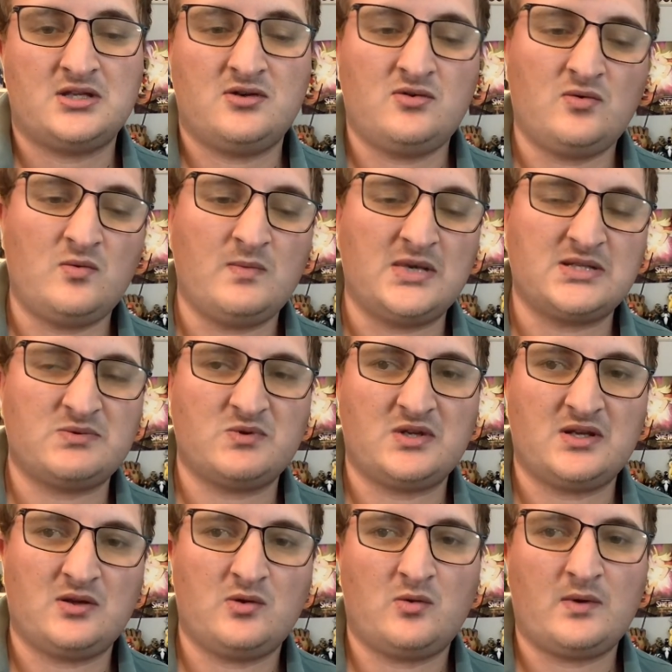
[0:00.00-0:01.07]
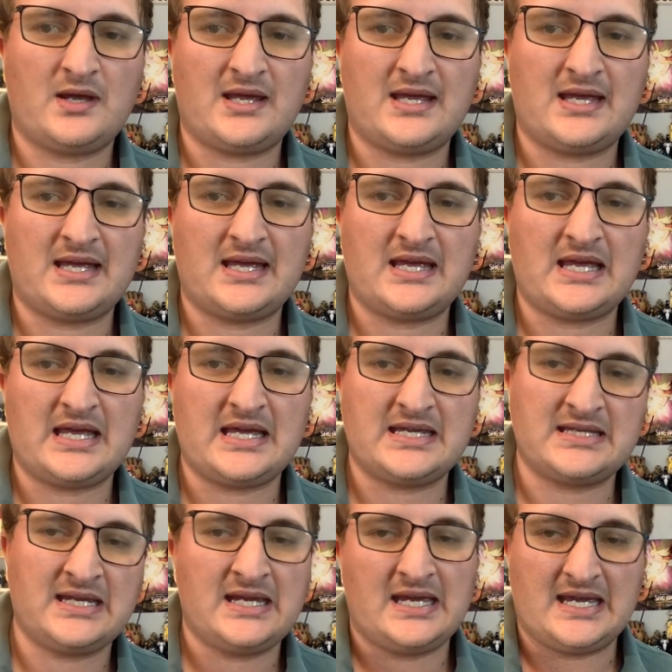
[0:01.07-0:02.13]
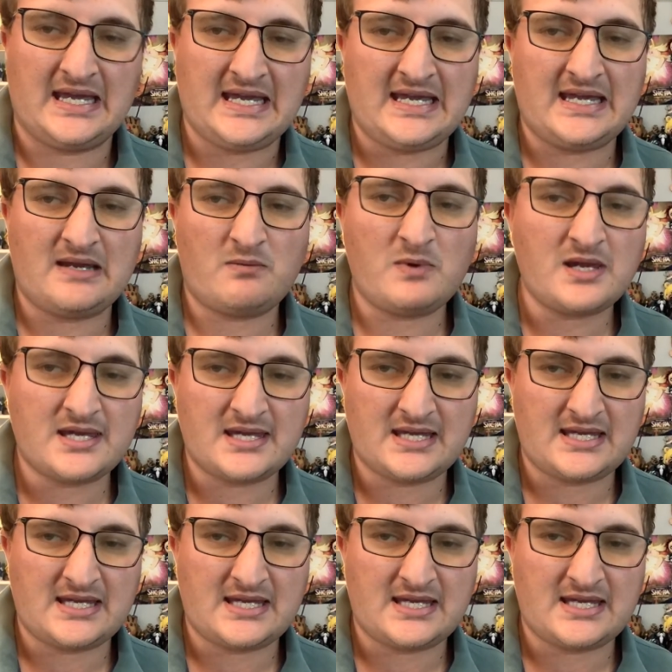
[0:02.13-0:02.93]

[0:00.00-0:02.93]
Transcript: You must be right, Erika.